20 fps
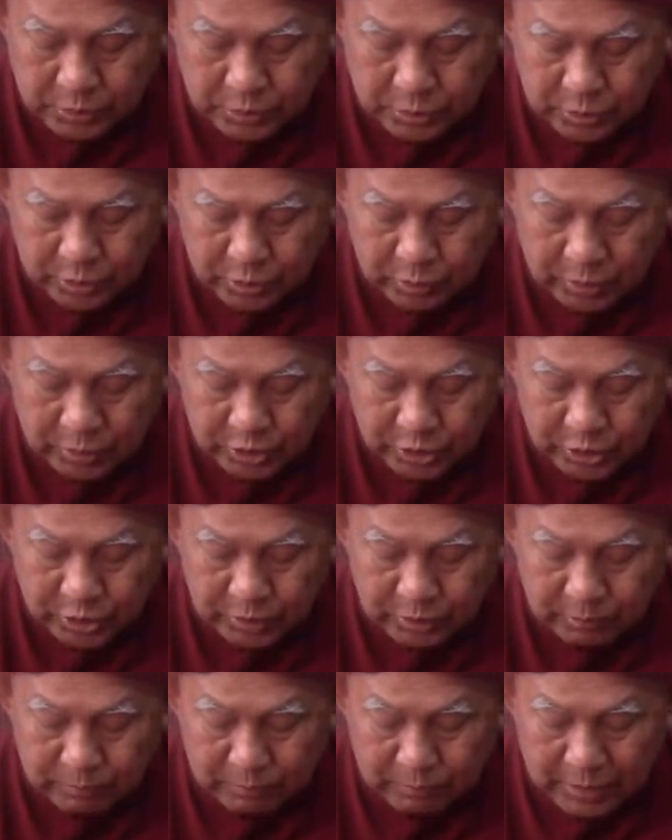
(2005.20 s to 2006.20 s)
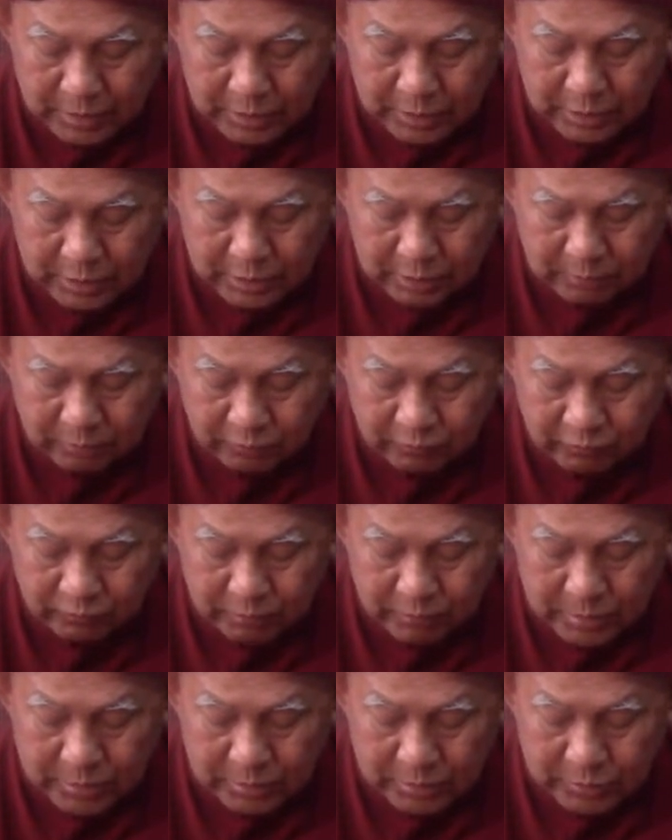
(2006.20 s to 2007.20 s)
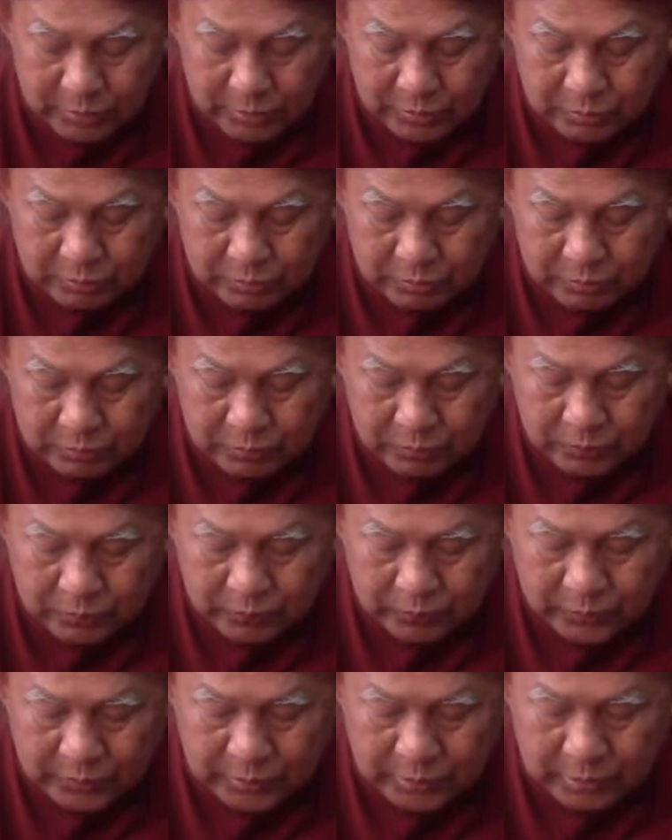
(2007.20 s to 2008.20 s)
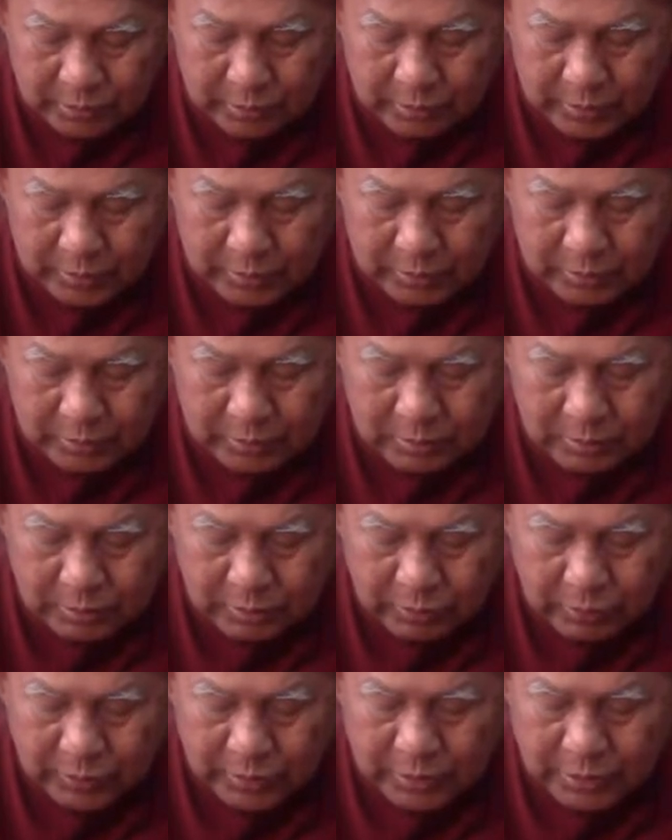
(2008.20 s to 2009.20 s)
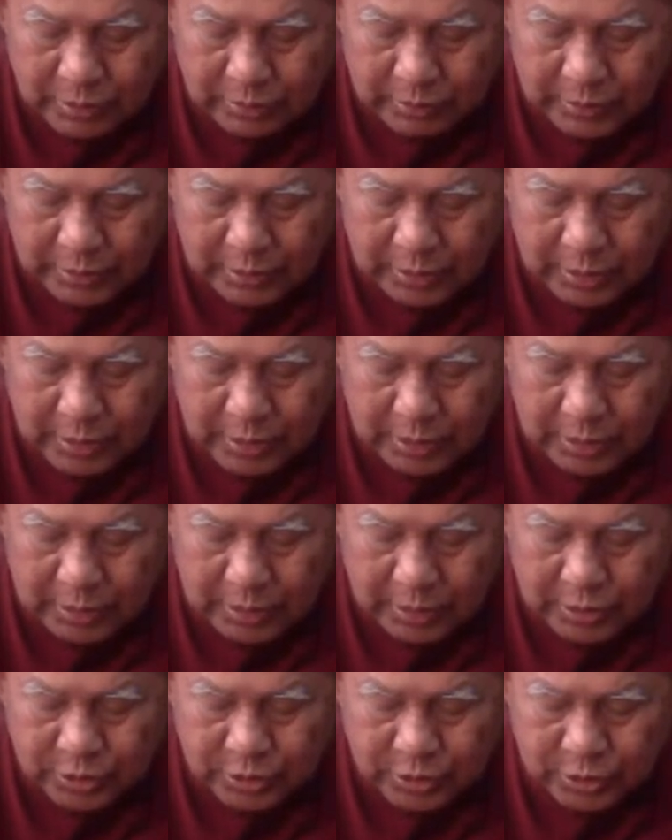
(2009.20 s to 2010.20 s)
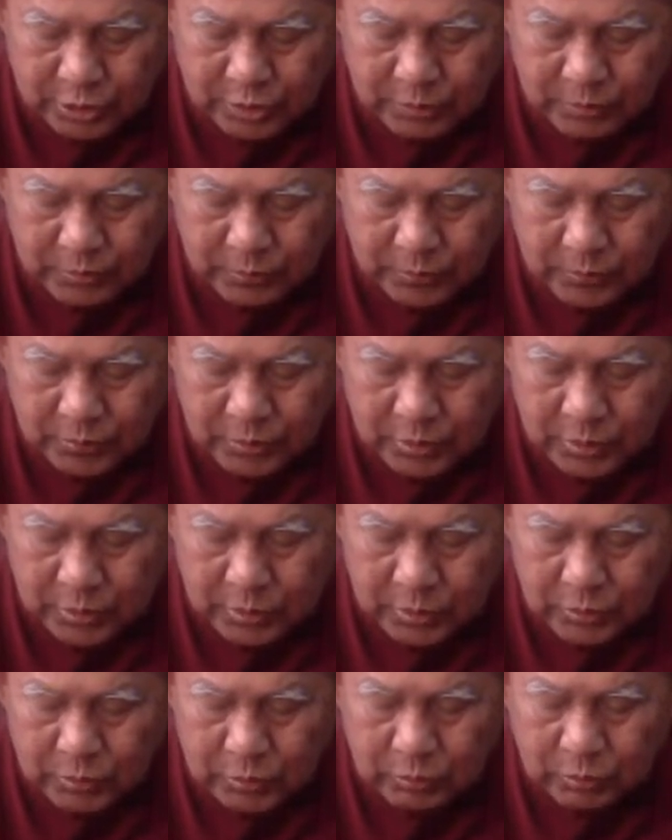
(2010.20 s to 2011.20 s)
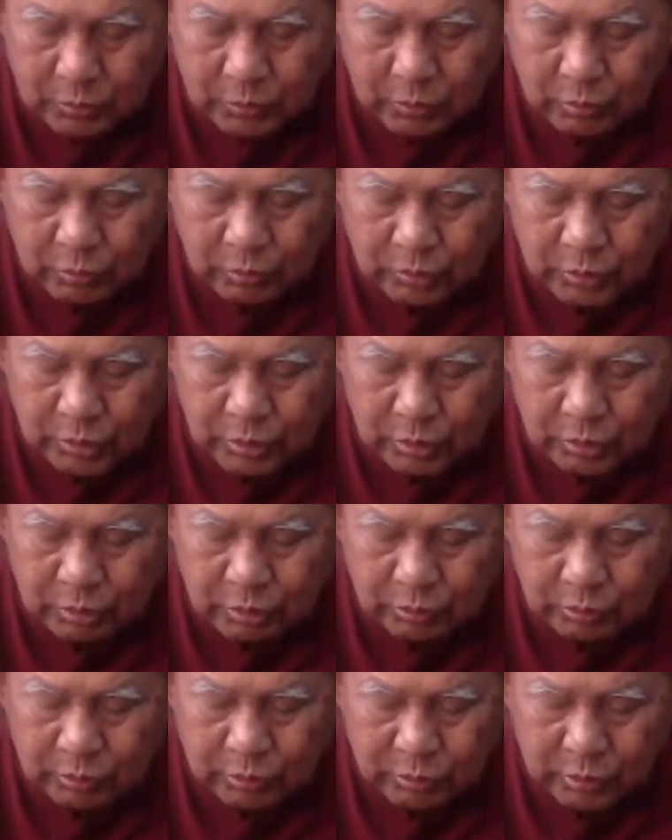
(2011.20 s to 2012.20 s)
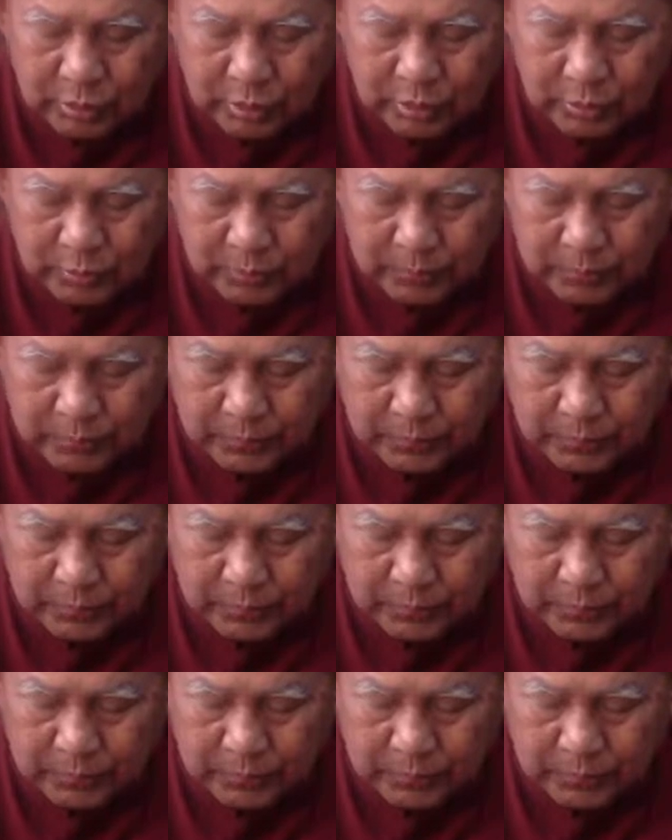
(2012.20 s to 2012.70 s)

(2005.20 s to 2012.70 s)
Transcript: stretching, bending movements. Direct, redirect the attention to those neutral